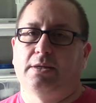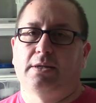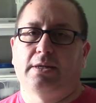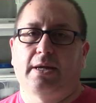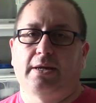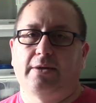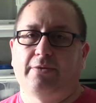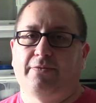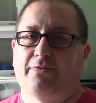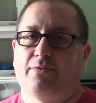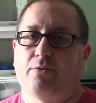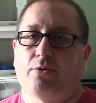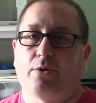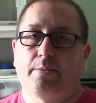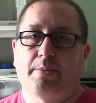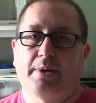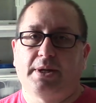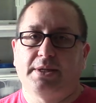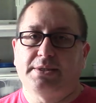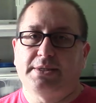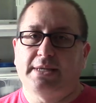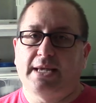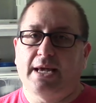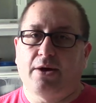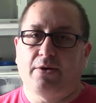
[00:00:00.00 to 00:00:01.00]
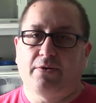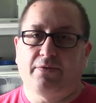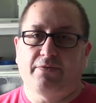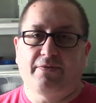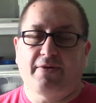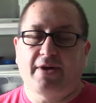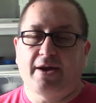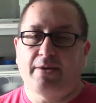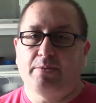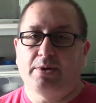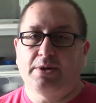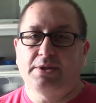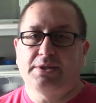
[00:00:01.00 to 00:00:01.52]
4 months out,
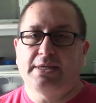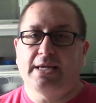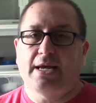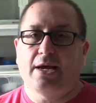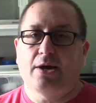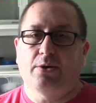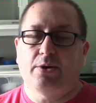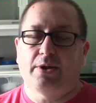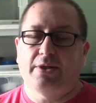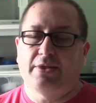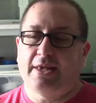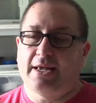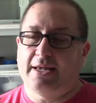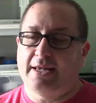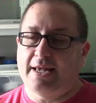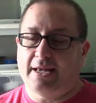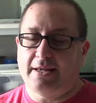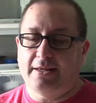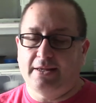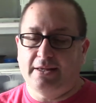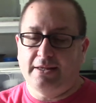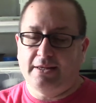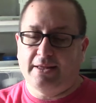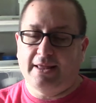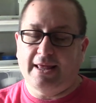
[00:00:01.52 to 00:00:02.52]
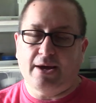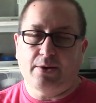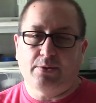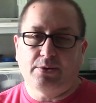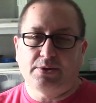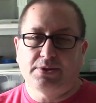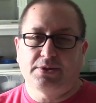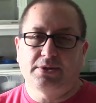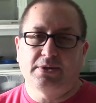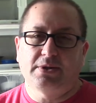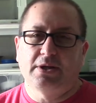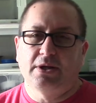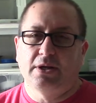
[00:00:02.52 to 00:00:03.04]
5 months out. That
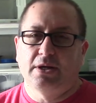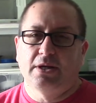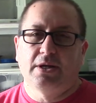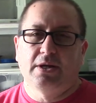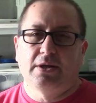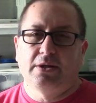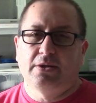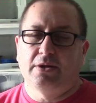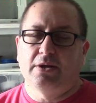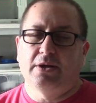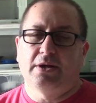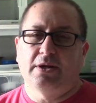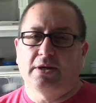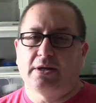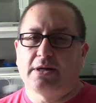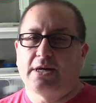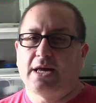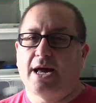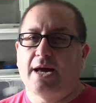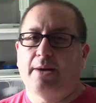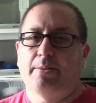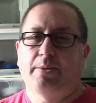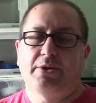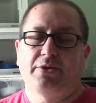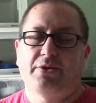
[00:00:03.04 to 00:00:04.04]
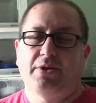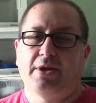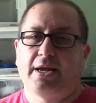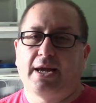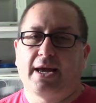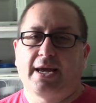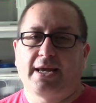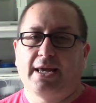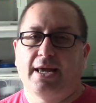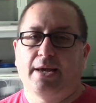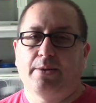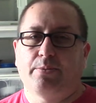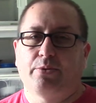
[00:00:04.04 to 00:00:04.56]
was the common thing I
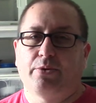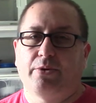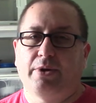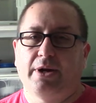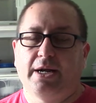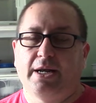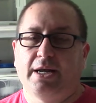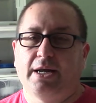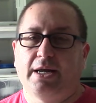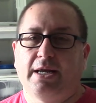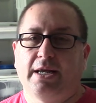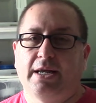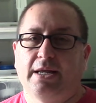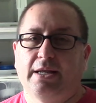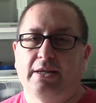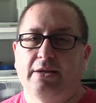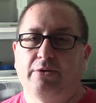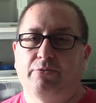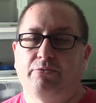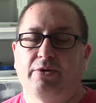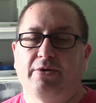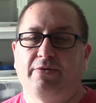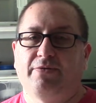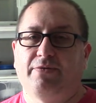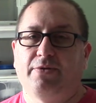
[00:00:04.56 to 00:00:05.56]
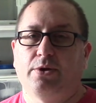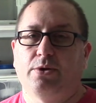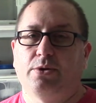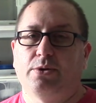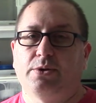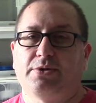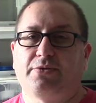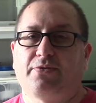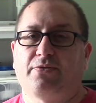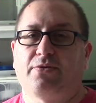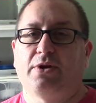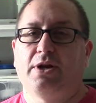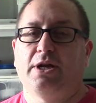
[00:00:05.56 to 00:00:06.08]
kept reading in the reviews
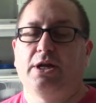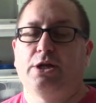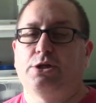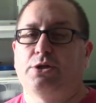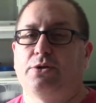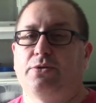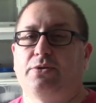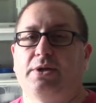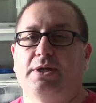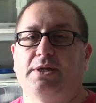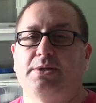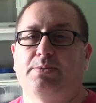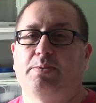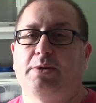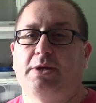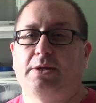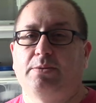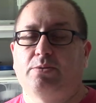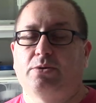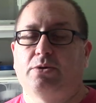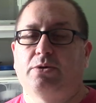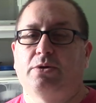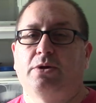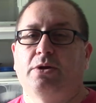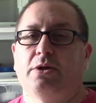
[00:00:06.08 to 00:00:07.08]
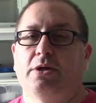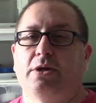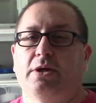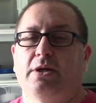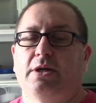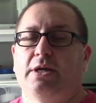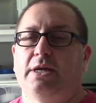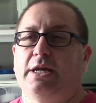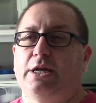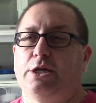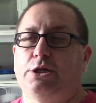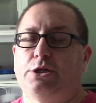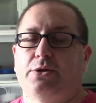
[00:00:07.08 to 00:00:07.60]
for each of these people.
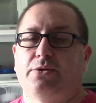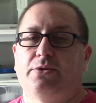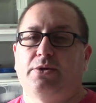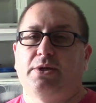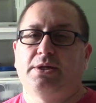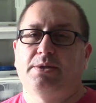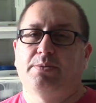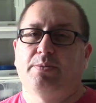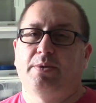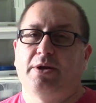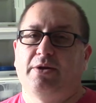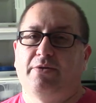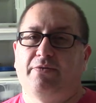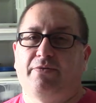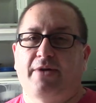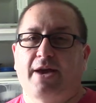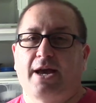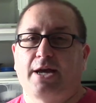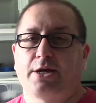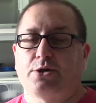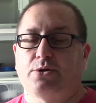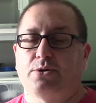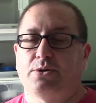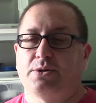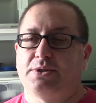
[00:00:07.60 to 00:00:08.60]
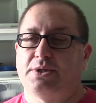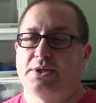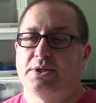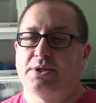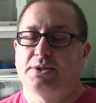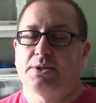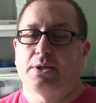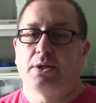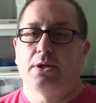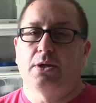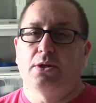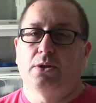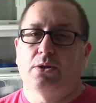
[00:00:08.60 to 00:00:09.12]
Each of these manufacturers
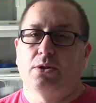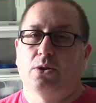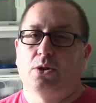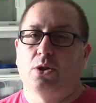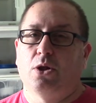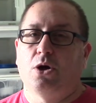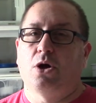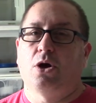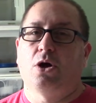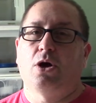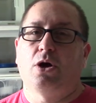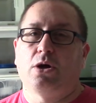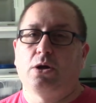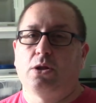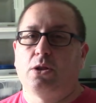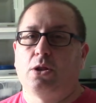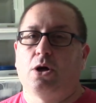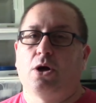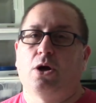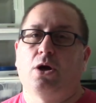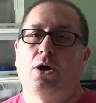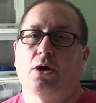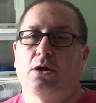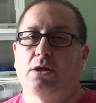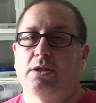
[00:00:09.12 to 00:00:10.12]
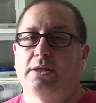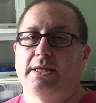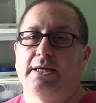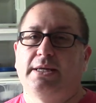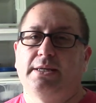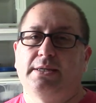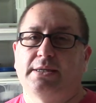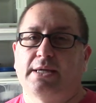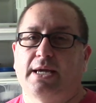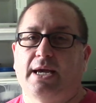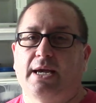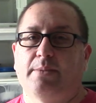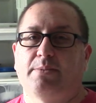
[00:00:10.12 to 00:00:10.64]
is long lead
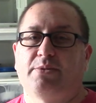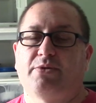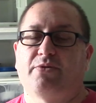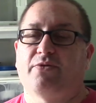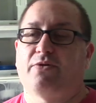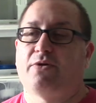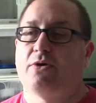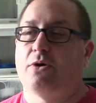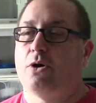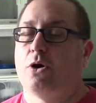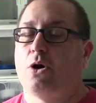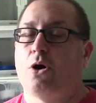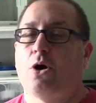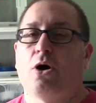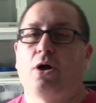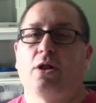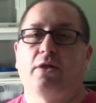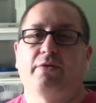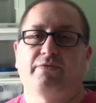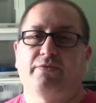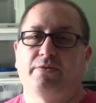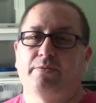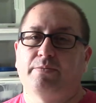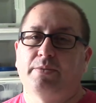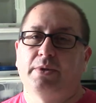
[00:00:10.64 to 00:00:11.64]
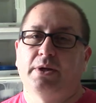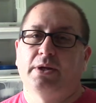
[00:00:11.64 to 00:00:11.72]
times for all of them.